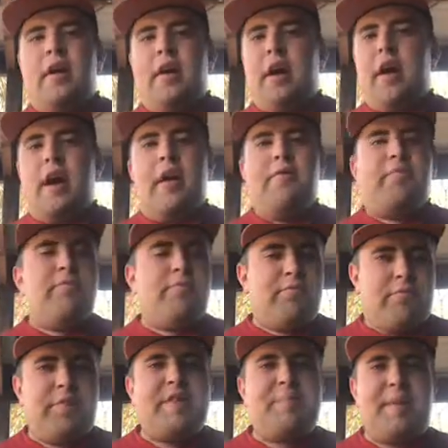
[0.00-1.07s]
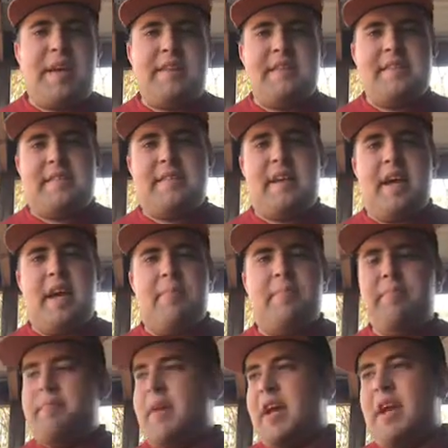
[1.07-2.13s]
I respect this team,
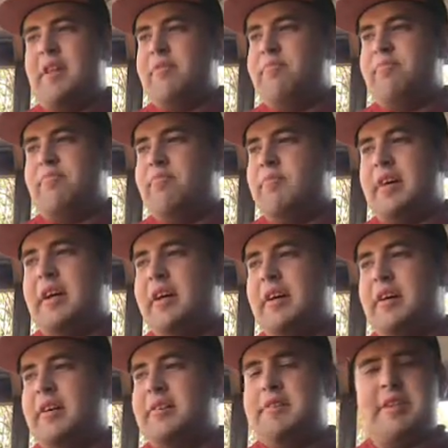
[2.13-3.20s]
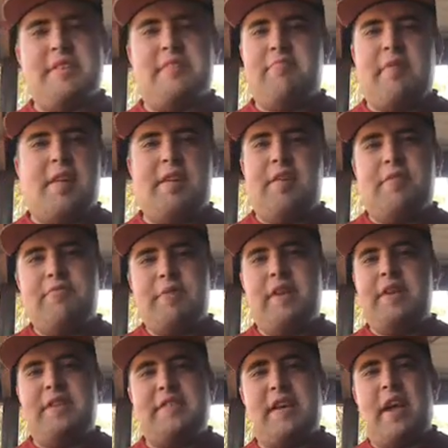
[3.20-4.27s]
and there's nothing really
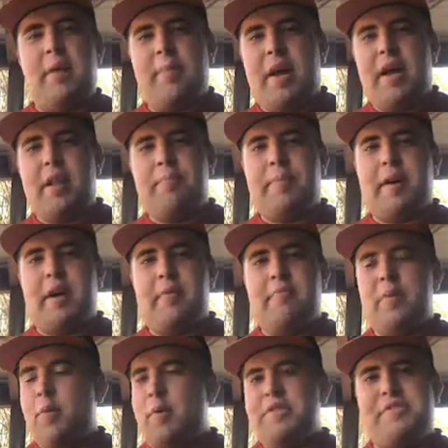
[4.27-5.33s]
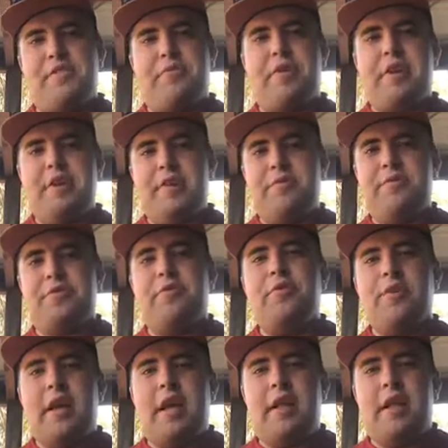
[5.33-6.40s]
to say about it, but it was a 3-0
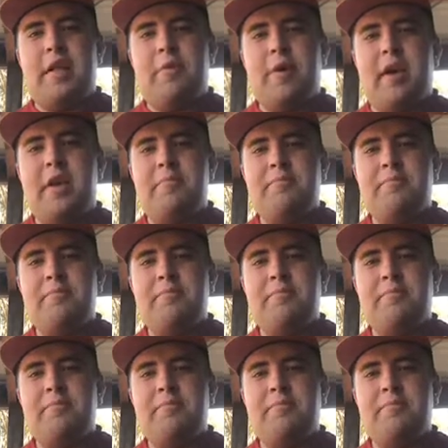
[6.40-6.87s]
scoreline anyway.